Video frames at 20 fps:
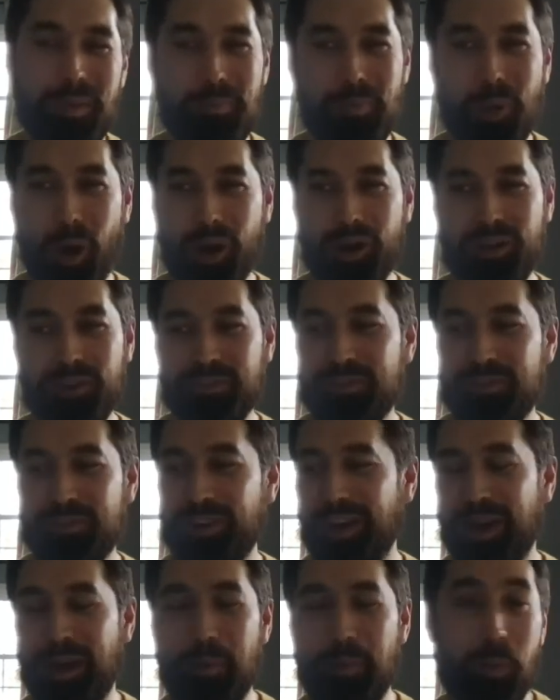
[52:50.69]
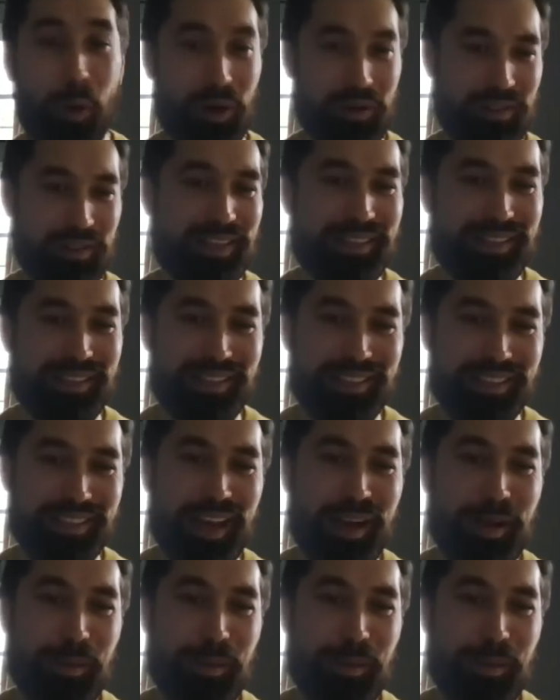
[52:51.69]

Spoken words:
part of this